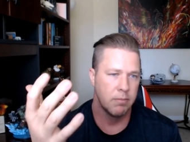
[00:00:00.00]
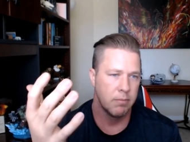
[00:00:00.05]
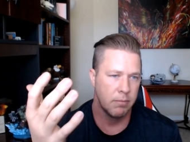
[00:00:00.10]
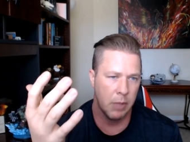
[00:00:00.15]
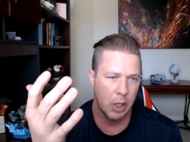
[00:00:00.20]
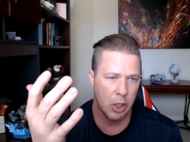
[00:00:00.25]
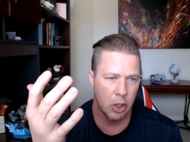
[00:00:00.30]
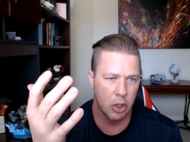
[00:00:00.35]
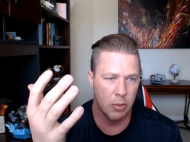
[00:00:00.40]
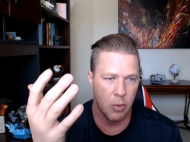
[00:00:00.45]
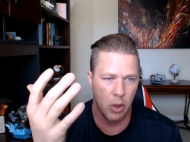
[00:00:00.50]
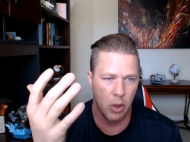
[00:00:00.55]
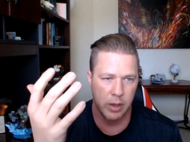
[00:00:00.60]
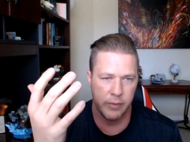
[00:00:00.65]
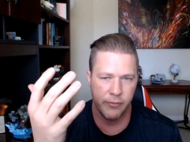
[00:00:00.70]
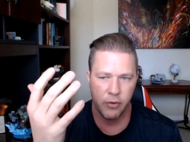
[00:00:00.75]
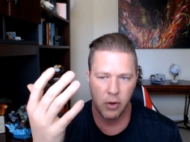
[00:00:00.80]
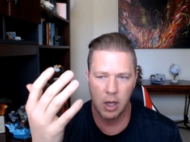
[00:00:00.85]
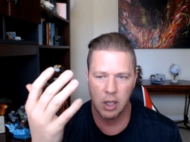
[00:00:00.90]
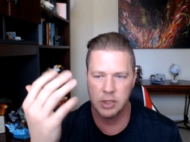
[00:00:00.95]
Miracle
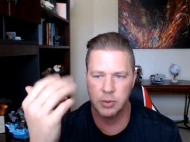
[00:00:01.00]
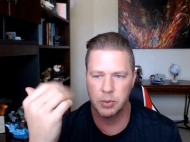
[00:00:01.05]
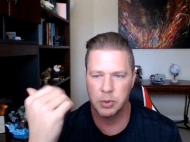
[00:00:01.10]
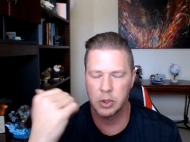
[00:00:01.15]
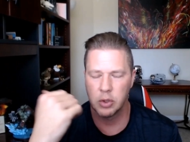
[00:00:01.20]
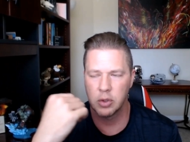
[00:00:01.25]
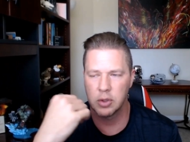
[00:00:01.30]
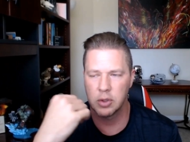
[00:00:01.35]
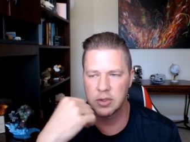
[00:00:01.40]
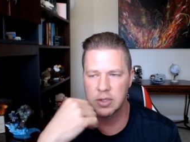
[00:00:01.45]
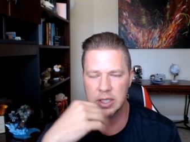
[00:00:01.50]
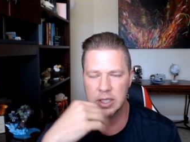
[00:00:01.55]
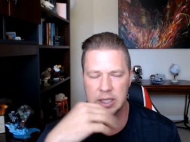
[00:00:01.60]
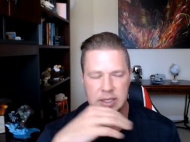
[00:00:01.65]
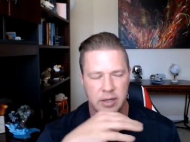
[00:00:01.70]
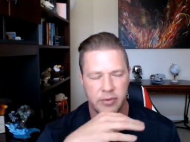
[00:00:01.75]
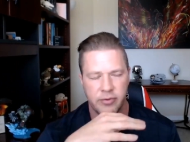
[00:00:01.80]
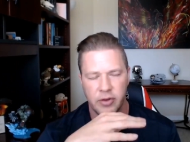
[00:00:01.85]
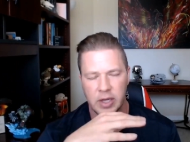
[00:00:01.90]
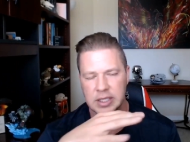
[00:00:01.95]
Morning for Entrepreneurs. It's
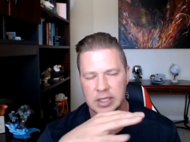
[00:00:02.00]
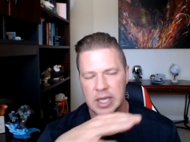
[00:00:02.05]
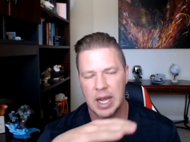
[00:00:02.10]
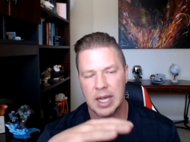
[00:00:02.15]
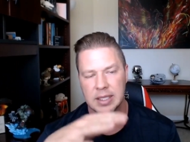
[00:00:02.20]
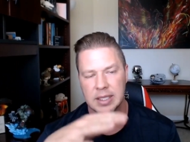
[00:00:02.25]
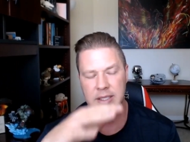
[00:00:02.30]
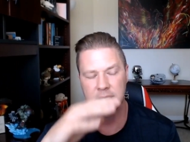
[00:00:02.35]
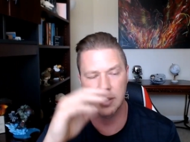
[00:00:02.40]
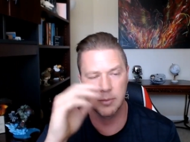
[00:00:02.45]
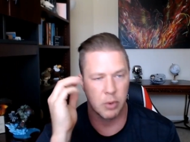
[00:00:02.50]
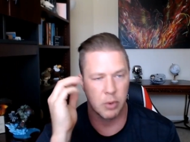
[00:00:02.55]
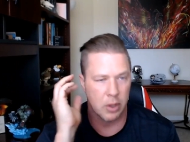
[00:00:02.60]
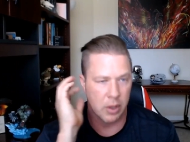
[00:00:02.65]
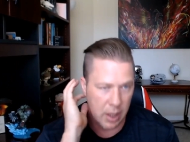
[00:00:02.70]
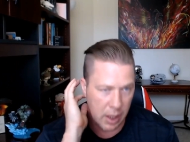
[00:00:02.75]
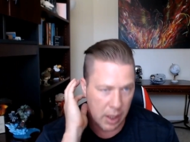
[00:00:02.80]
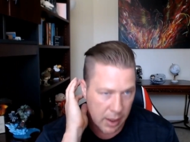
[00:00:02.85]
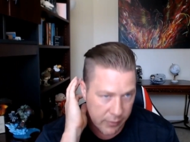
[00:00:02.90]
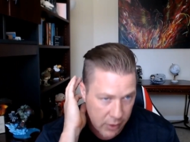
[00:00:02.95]
a fantastic
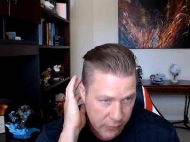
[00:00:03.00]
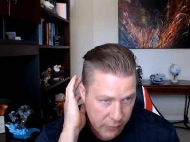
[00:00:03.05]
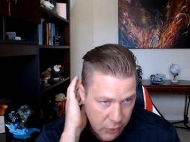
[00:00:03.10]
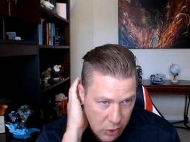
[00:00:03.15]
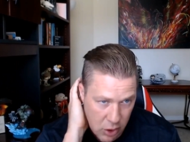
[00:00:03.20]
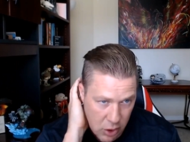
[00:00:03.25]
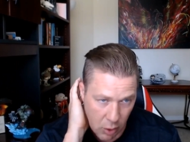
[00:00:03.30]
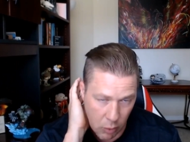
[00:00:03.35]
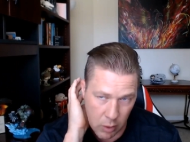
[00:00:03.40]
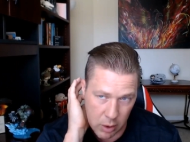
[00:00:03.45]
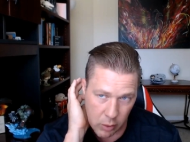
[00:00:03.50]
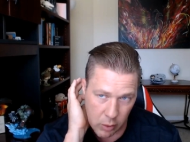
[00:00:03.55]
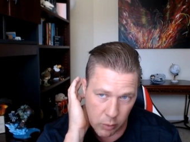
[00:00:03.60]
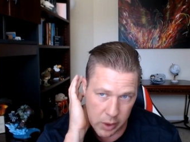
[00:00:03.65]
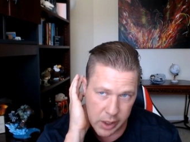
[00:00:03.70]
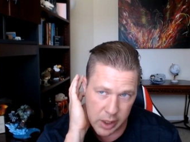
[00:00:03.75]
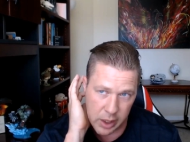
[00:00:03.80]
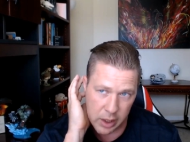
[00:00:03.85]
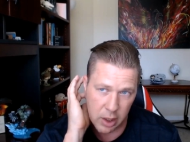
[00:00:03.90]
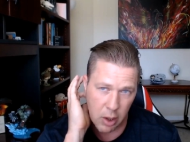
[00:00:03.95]
book. Even if you don't want to
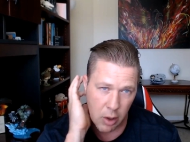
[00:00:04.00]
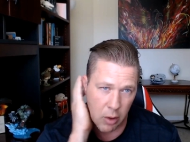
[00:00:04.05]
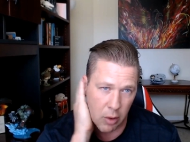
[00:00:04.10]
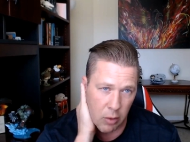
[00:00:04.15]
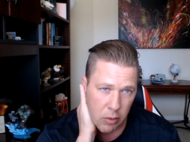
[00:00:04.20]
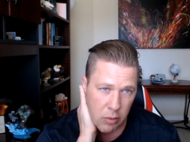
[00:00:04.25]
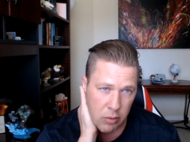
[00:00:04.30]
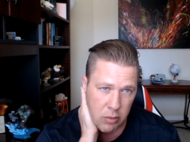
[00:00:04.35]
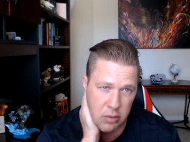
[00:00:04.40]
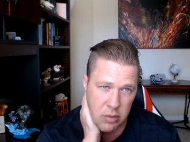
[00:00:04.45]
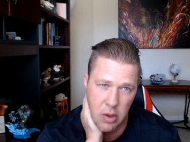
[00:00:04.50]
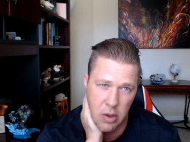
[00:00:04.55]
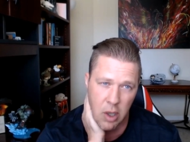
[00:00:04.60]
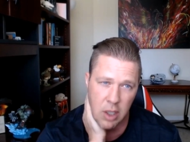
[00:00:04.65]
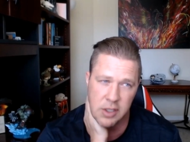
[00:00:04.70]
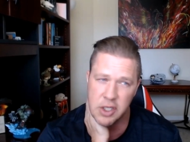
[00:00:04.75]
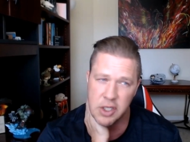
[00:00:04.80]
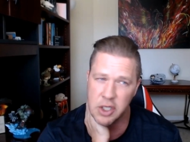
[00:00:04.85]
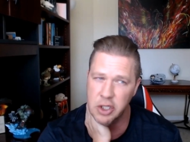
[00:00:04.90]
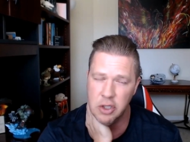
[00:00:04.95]
read it, go
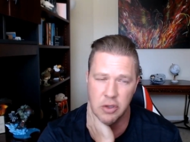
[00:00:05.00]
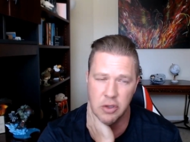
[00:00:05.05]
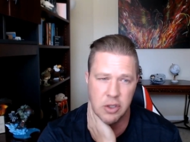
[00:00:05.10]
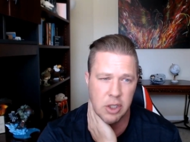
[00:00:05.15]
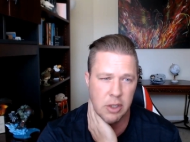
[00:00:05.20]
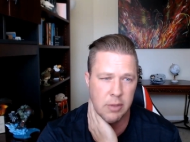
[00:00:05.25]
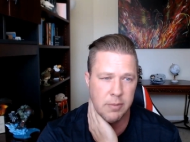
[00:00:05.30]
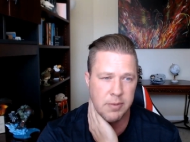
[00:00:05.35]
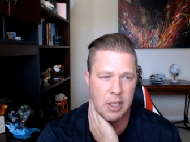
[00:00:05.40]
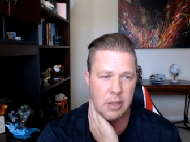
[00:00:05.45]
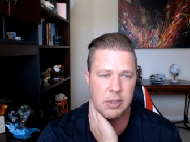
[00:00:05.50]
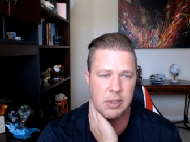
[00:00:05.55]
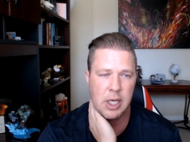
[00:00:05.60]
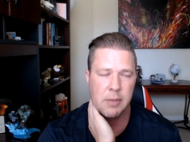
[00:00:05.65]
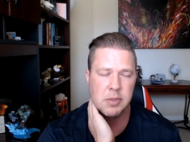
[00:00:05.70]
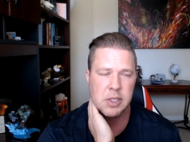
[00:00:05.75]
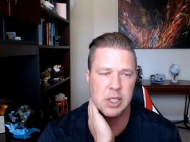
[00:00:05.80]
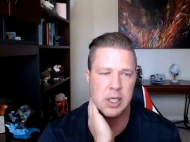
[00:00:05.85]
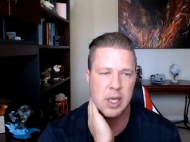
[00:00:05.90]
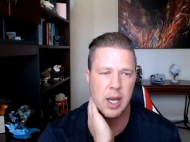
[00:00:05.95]
onto YouTube
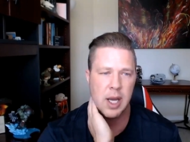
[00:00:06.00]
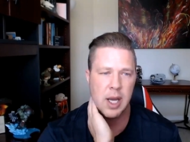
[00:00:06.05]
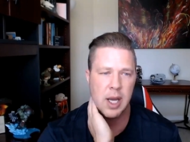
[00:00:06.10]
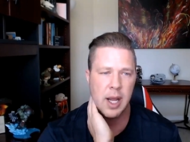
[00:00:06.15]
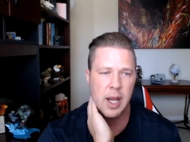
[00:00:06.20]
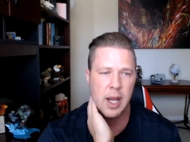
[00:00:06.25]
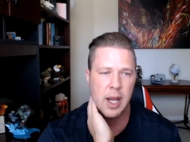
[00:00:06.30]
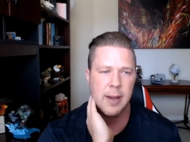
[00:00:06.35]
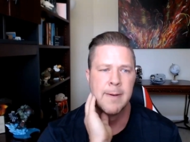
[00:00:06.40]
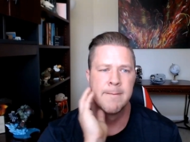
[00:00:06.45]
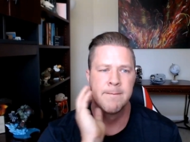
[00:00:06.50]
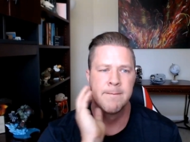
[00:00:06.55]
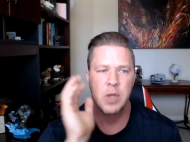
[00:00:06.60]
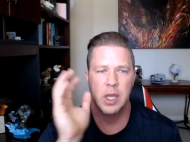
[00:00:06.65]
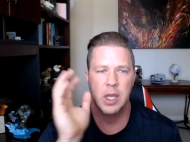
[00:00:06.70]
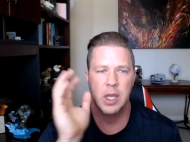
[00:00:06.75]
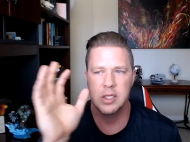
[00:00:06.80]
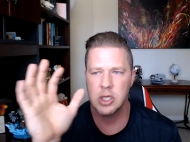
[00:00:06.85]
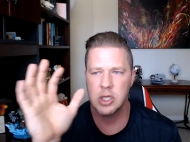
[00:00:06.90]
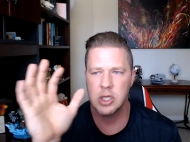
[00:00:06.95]
sometime today
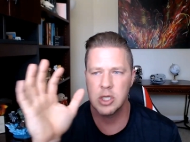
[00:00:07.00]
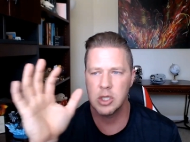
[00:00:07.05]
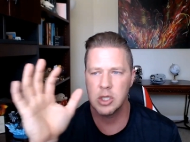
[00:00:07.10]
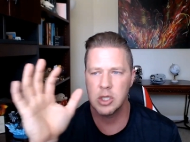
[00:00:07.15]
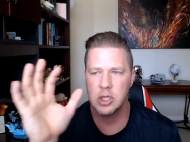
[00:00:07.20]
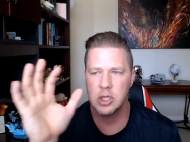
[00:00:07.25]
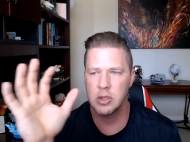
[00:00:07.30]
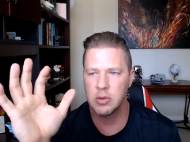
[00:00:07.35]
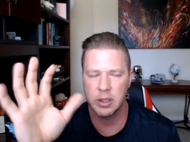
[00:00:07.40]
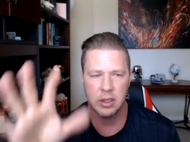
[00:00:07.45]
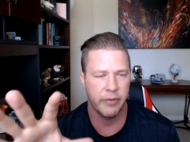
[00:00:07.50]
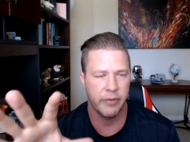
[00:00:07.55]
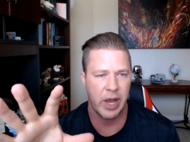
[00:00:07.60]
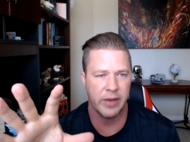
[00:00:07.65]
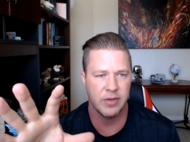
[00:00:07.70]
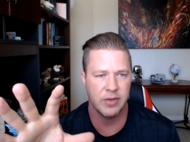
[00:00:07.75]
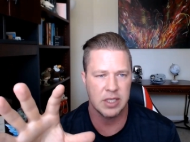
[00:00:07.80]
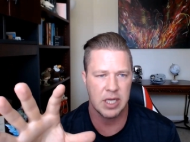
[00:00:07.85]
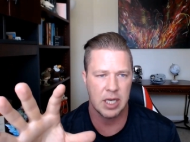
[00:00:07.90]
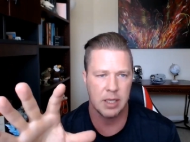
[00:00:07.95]
and do a, a
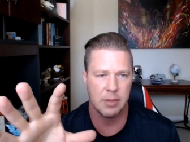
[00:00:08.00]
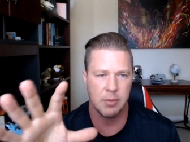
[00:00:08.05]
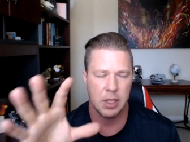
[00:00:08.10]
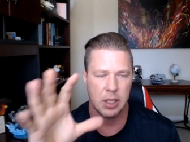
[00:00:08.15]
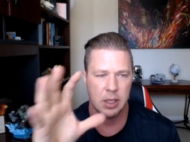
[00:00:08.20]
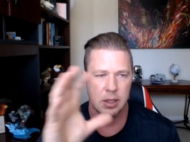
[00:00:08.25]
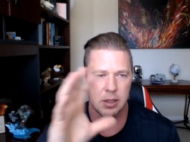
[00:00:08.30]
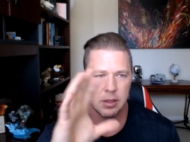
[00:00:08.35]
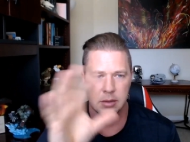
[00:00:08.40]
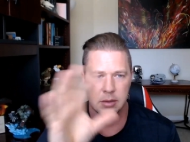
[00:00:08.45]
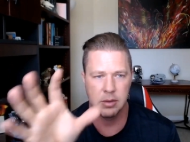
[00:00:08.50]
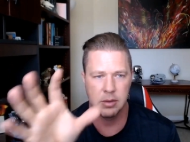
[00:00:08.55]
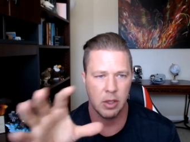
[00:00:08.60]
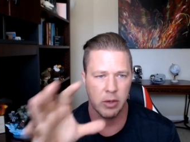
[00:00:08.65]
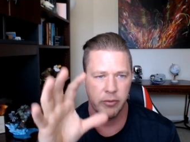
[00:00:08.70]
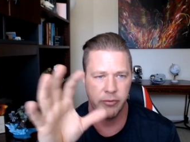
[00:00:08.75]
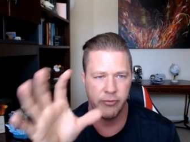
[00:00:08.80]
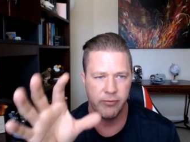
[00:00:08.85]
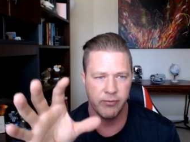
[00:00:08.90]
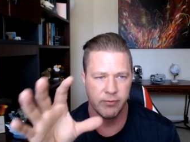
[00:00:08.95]
five to 10 minute,
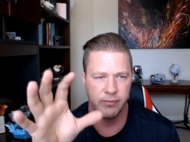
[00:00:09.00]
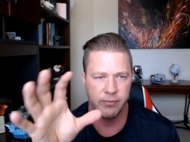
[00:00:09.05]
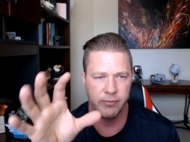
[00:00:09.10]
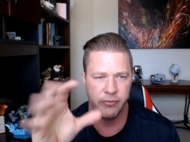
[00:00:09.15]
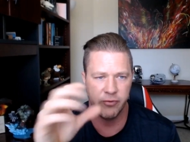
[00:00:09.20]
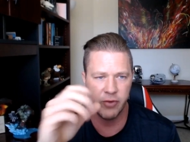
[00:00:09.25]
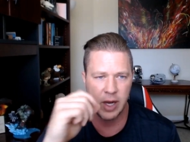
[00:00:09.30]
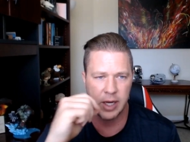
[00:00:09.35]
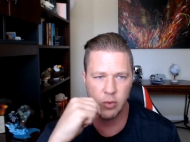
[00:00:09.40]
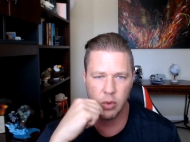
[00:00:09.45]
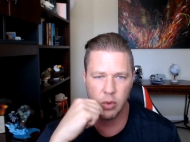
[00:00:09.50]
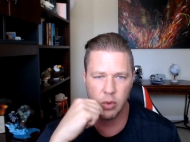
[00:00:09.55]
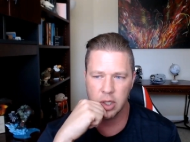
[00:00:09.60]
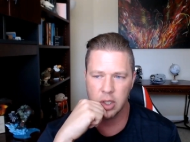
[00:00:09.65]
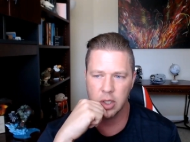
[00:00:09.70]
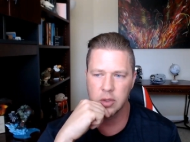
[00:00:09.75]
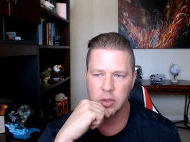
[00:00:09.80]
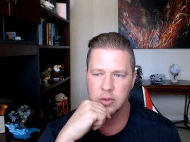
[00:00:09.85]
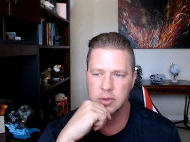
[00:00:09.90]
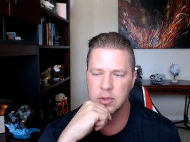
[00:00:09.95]
you know, find one of
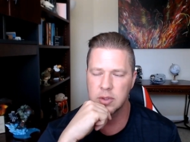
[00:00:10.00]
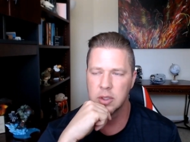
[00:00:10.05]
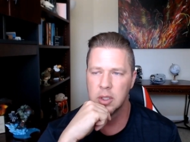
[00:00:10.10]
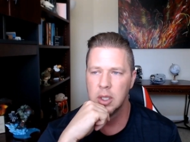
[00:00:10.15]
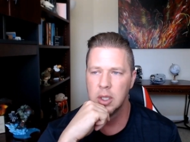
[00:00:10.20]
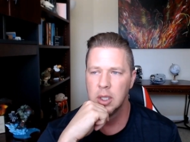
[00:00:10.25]
those,